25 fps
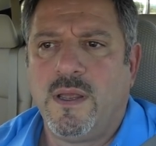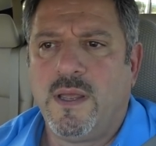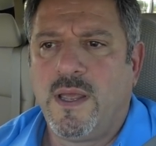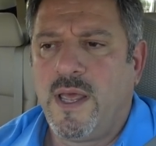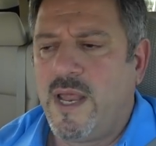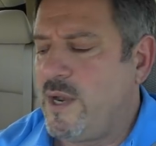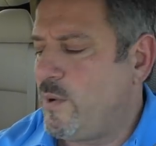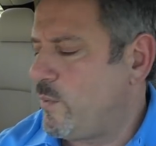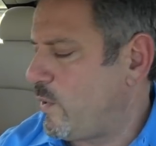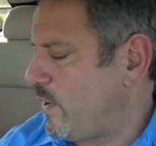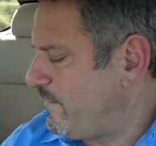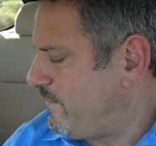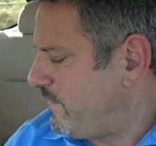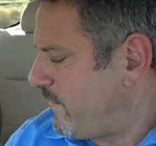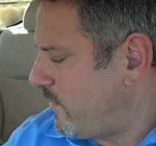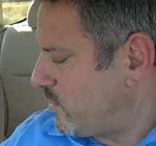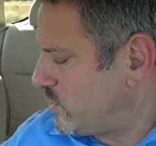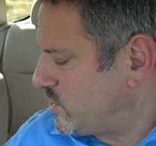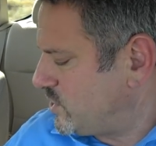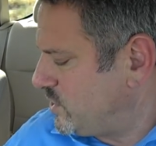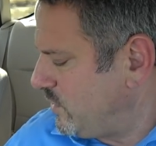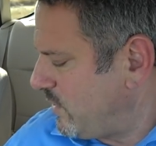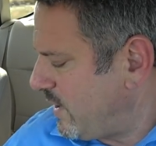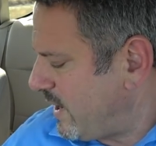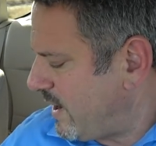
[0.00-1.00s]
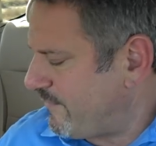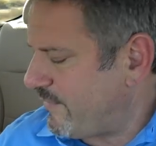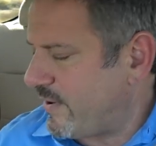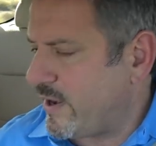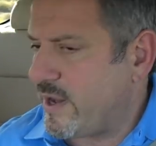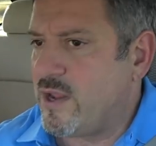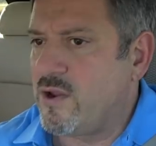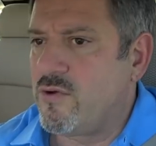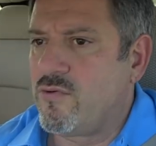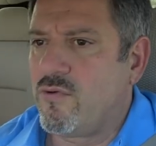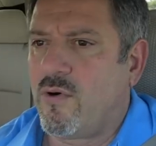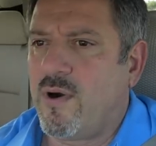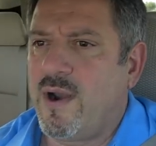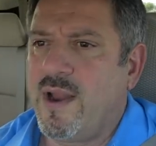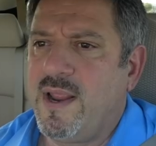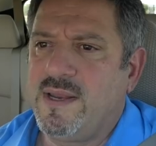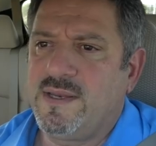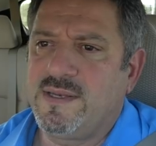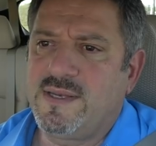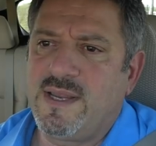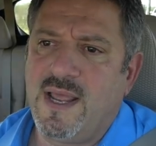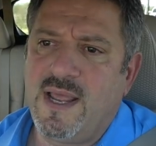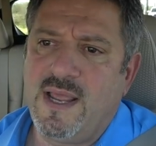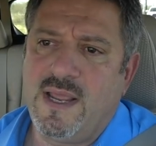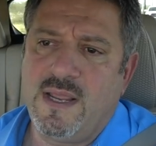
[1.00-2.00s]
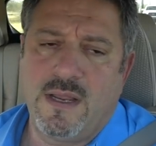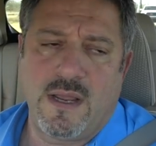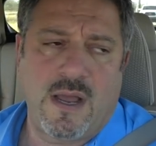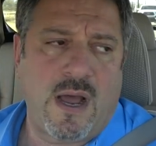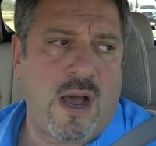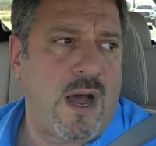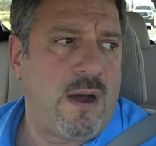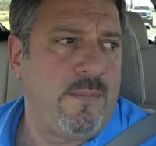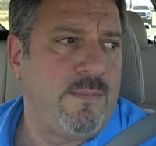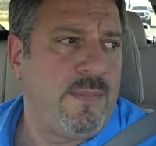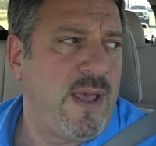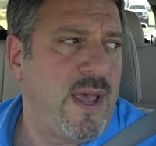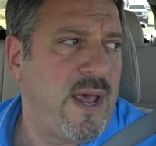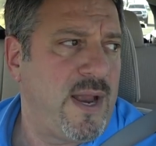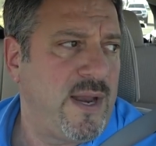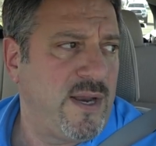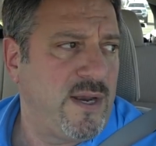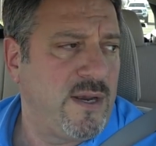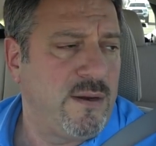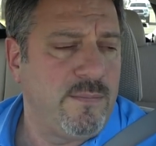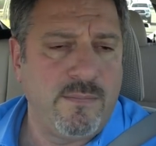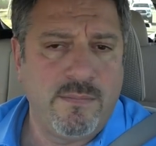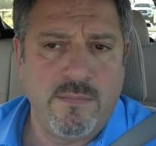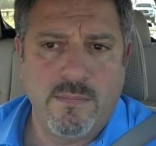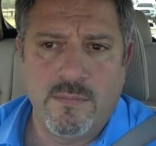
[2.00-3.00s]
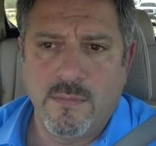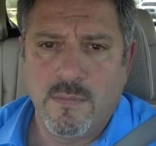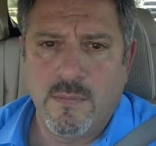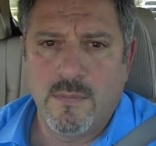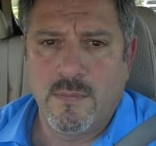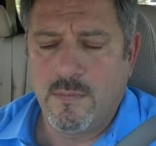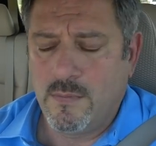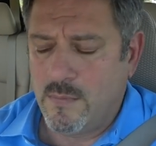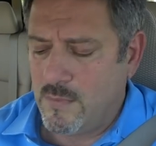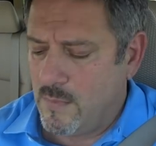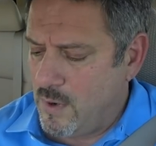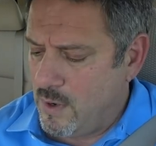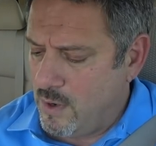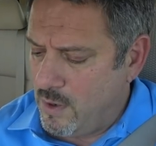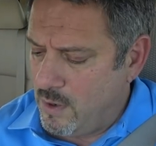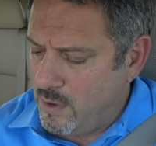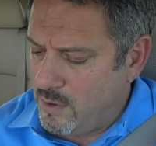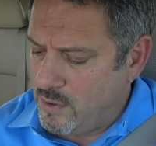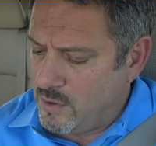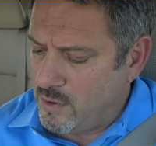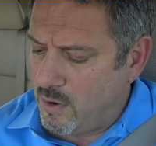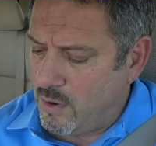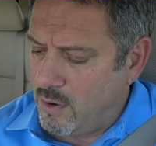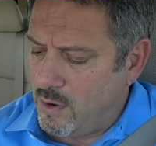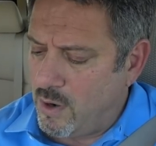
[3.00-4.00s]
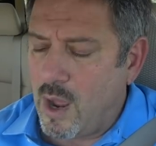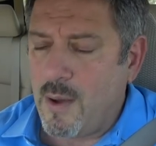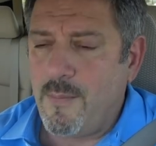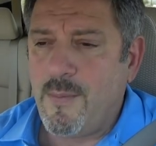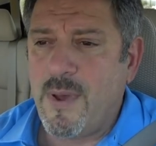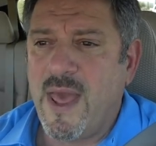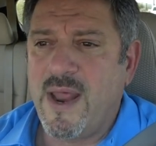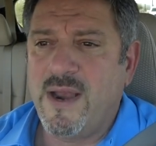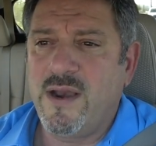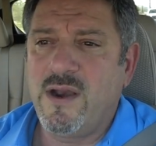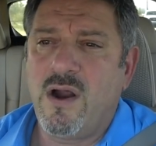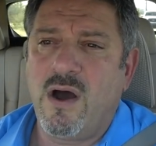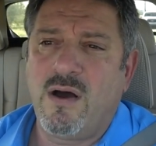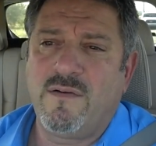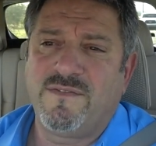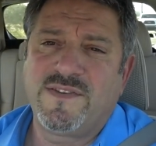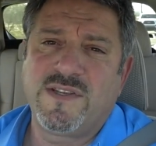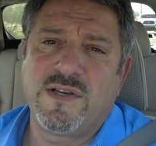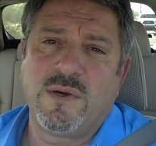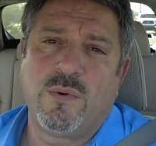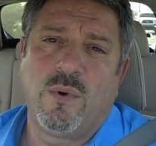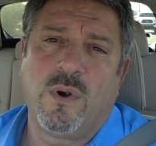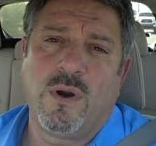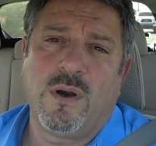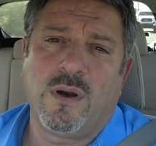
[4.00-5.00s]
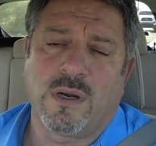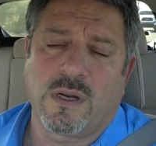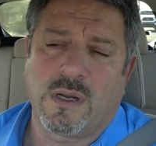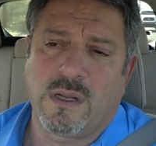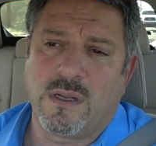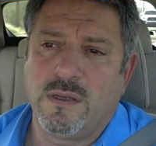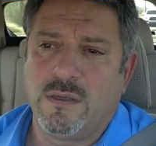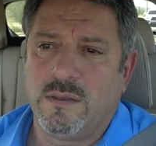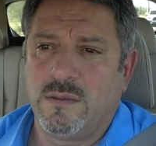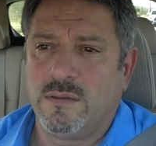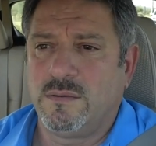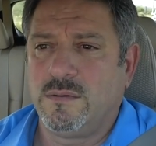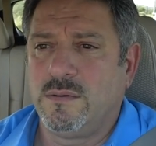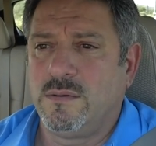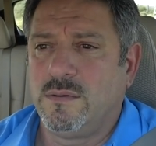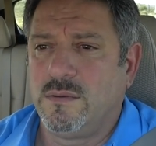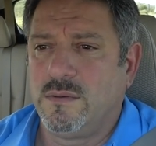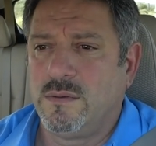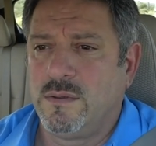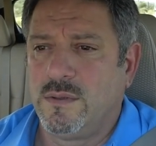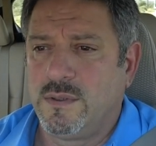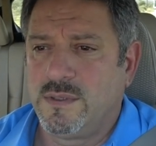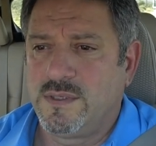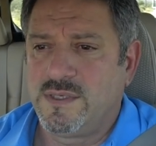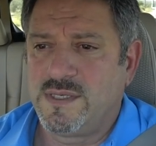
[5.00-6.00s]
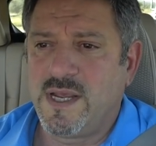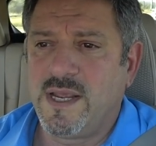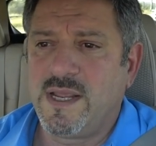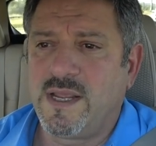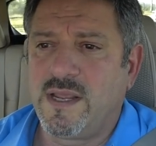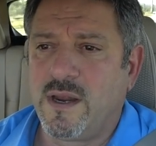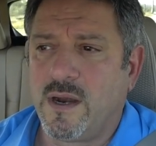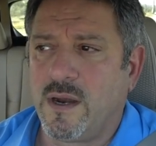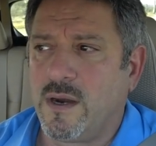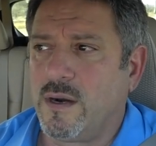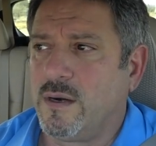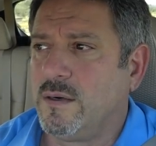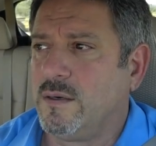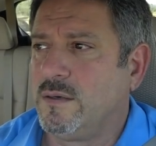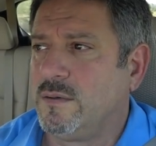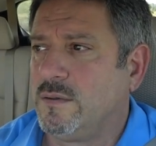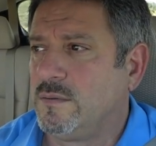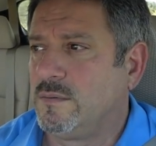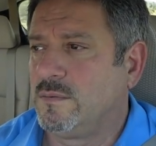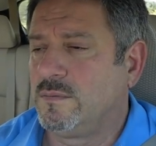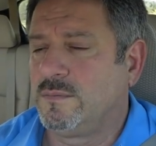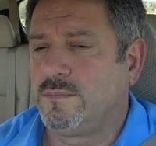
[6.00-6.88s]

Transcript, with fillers: Anyway, folks, you have a great day. I'm heading I'm heading off to work. Take care.